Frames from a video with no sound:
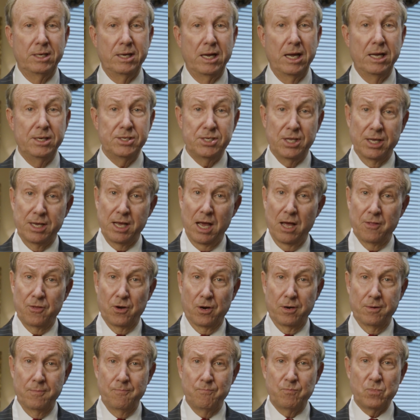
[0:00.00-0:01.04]
And
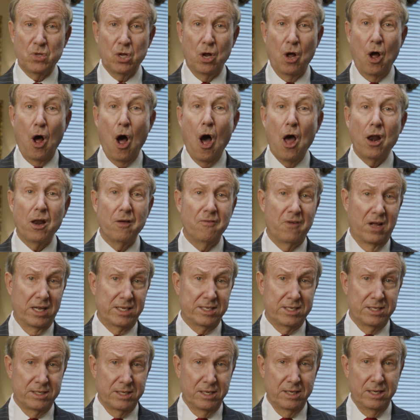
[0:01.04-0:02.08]
together, all of
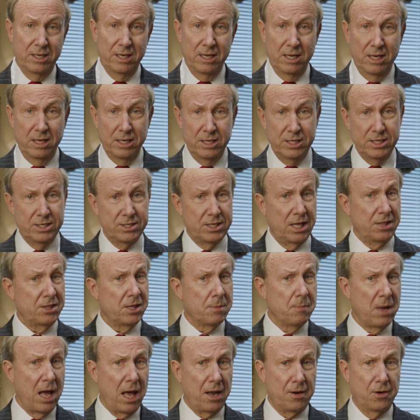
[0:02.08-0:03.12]
us sent
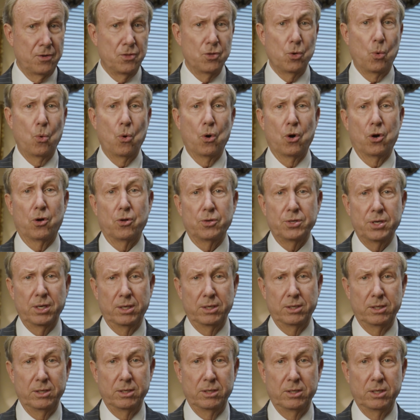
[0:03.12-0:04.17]
them out in the world
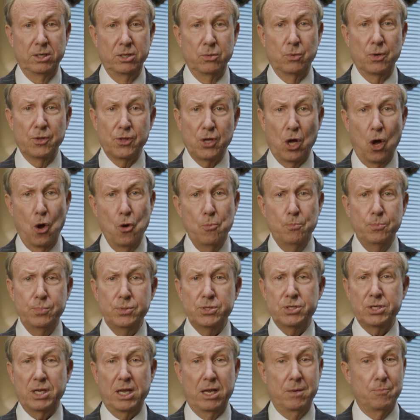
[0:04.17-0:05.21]
with
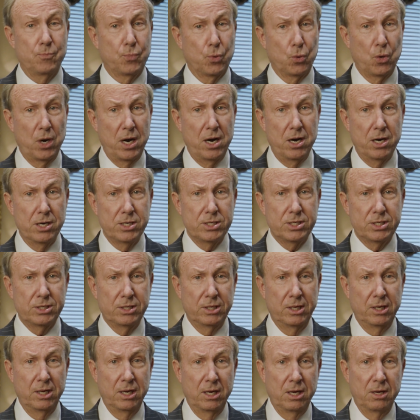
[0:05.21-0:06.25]
hopes and prayers
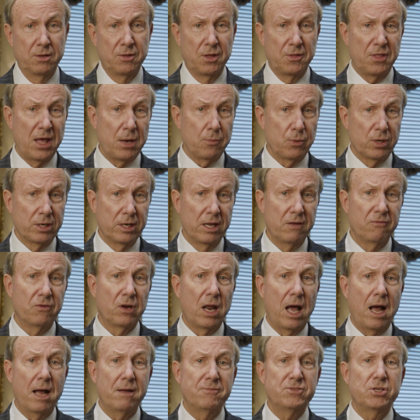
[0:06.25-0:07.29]
that they would live
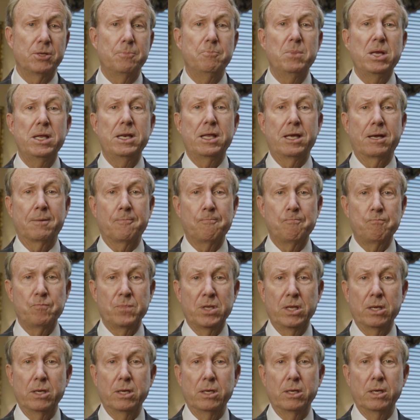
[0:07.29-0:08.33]
lives of meaning
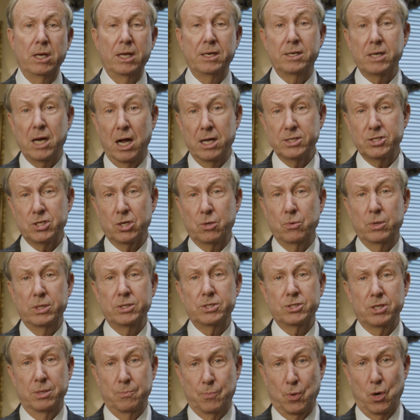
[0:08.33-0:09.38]
and
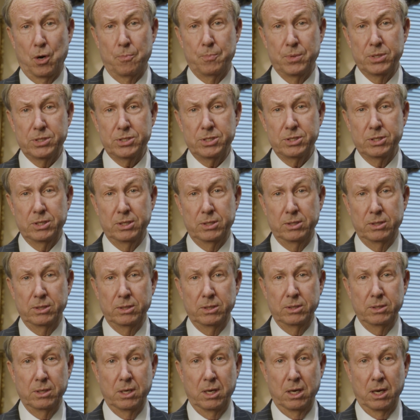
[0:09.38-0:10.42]
consequence and purpose,
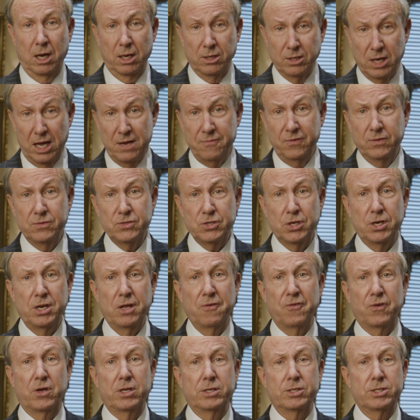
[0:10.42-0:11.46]
a life of
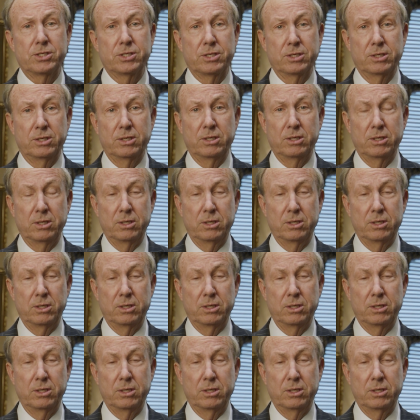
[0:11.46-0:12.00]
significance,